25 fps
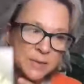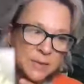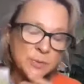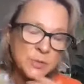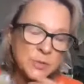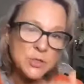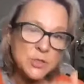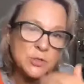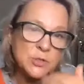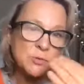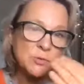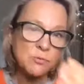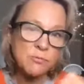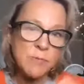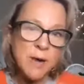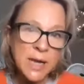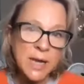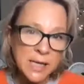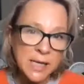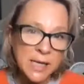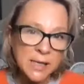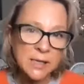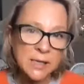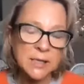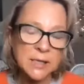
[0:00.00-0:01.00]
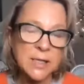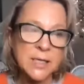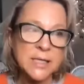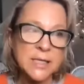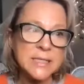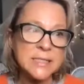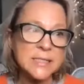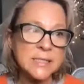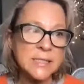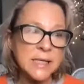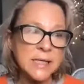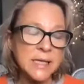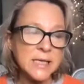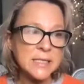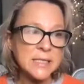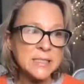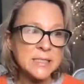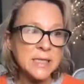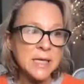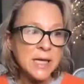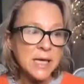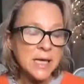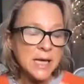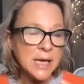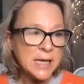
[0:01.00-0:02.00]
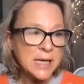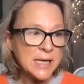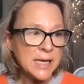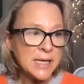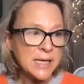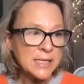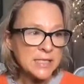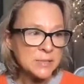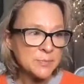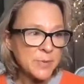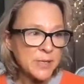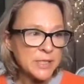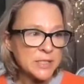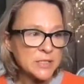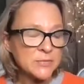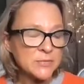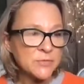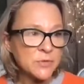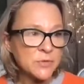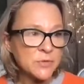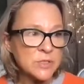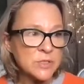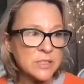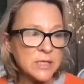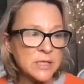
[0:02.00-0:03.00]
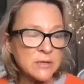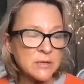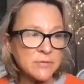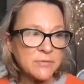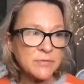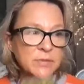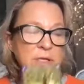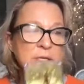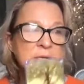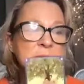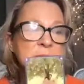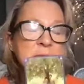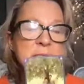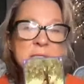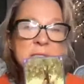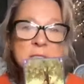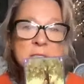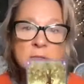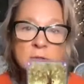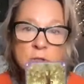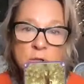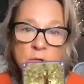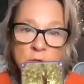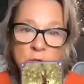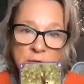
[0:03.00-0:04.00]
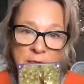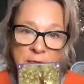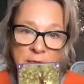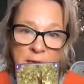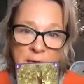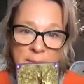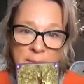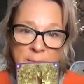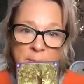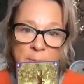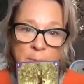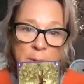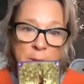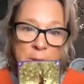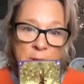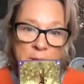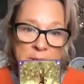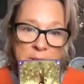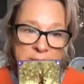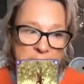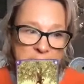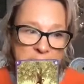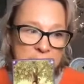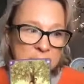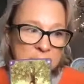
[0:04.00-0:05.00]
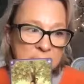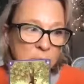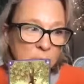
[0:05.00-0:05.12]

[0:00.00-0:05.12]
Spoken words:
because you're recognizing it, an aspect of yourself that is still looking at the past.